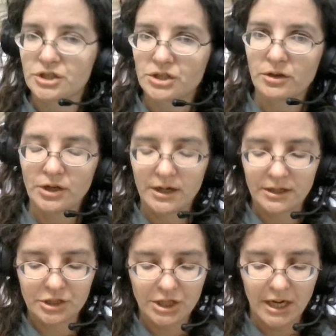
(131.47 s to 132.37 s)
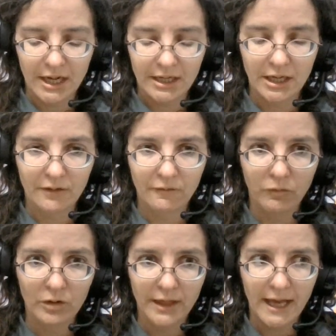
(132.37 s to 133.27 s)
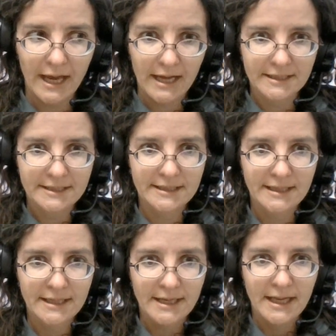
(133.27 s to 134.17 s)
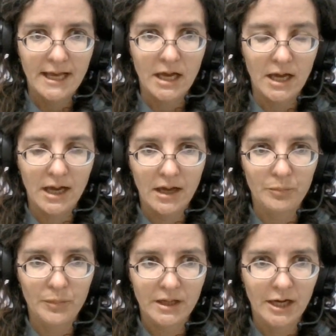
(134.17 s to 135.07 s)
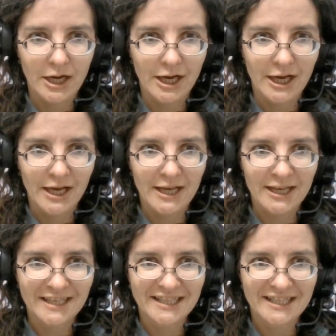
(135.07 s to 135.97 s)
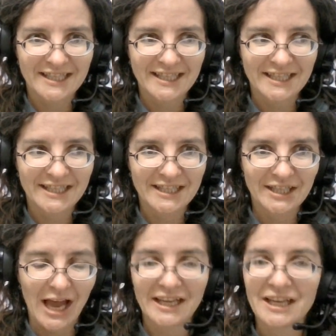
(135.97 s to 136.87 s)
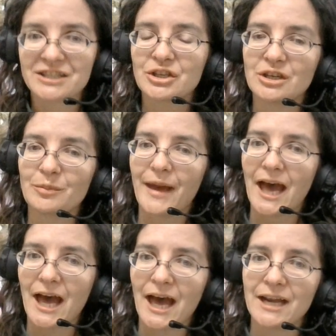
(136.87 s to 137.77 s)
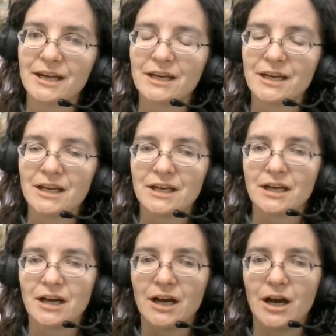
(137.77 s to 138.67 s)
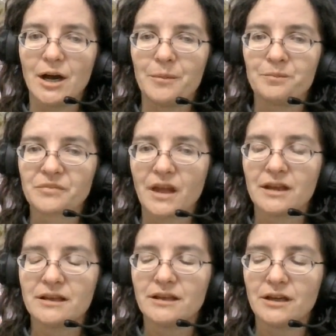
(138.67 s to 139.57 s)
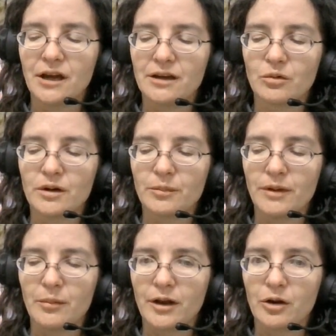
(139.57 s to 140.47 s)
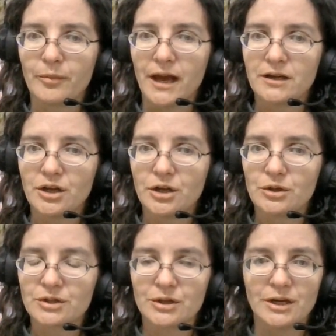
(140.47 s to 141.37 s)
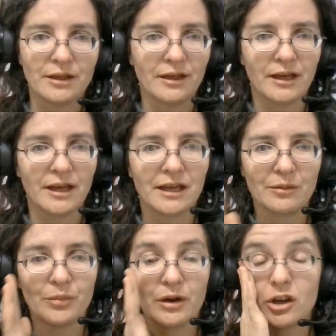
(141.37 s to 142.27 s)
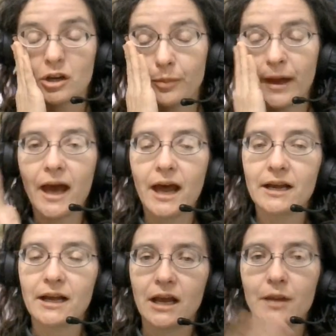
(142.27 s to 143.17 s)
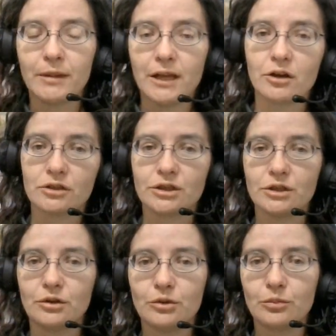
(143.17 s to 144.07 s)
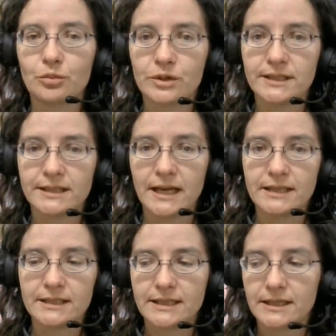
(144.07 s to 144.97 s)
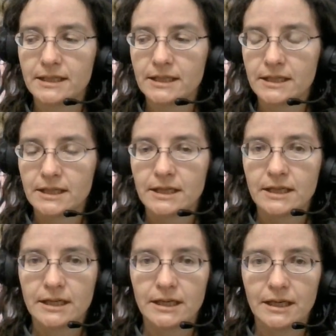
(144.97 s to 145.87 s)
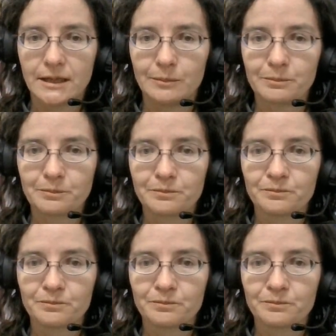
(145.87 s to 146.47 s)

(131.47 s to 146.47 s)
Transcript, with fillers: showing you how to check for that uh, because I guess good or bad. Um, you know, I don't want to be a bearer of bad news or anything, but good or bad, I'm here to present, um,